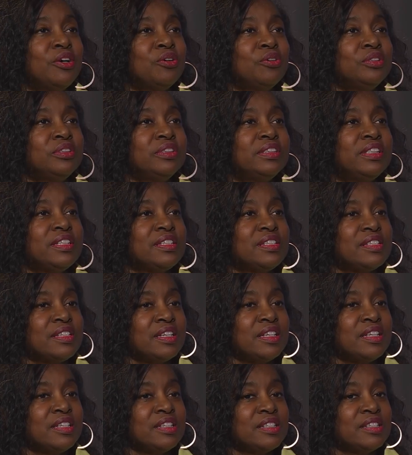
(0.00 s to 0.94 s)
this
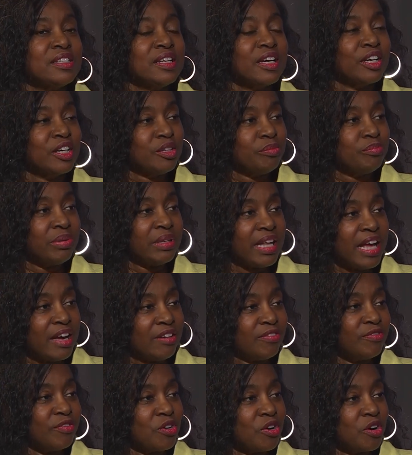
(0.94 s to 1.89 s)
is a good
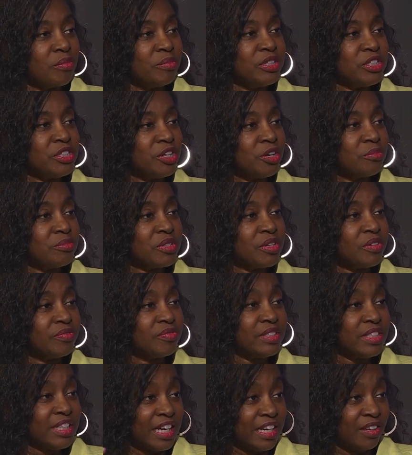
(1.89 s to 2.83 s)
platform in terms of
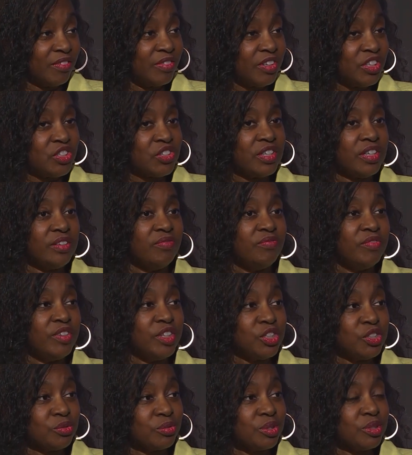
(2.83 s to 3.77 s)
television and
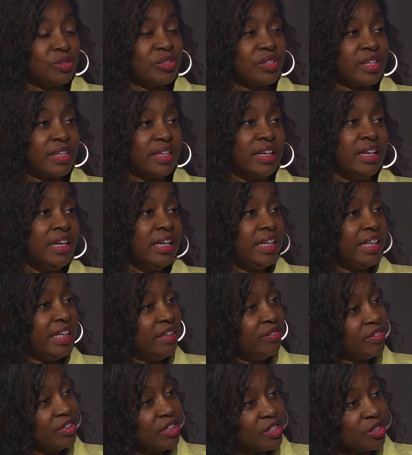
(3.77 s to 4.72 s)
visuals and
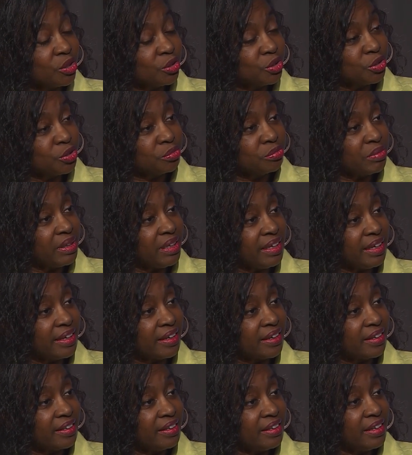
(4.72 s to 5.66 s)
even social
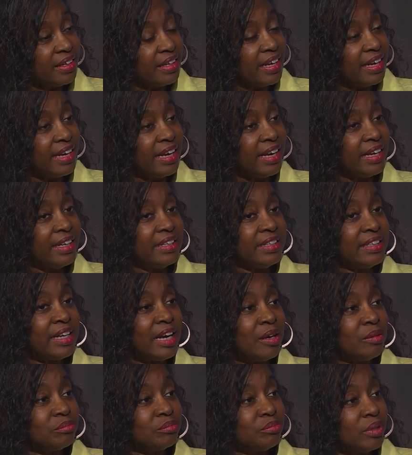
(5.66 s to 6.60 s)
media. Mm-hmm. And
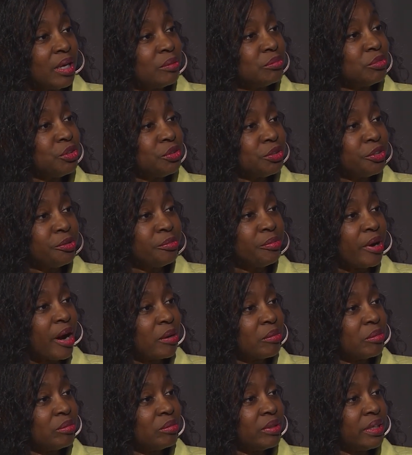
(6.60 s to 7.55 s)
I'm sure you
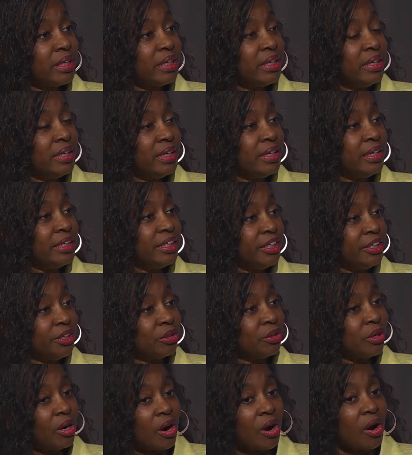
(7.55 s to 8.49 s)
probably,
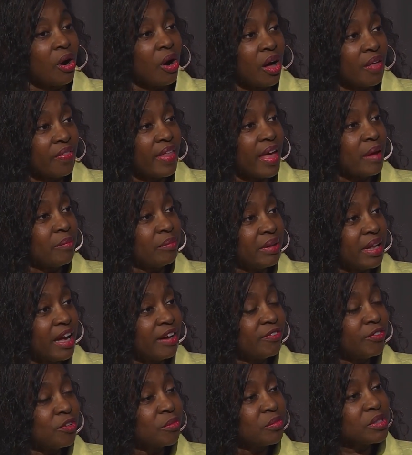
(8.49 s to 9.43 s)
are on that
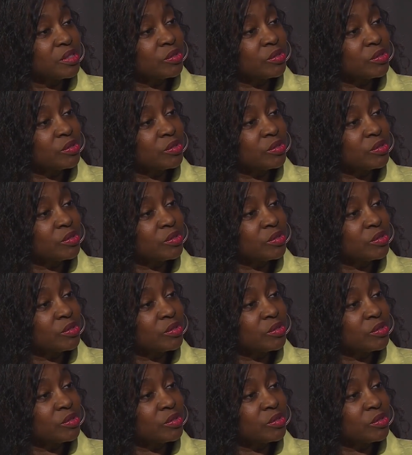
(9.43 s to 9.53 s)
platform as